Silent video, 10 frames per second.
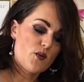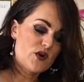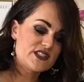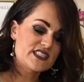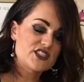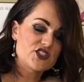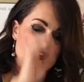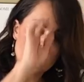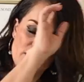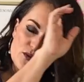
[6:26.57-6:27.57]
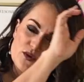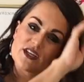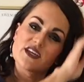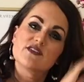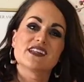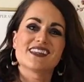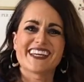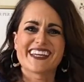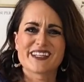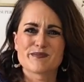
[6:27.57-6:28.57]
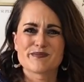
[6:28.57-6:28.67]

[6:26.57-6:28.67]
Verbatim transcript: once it's dry, we'll give it like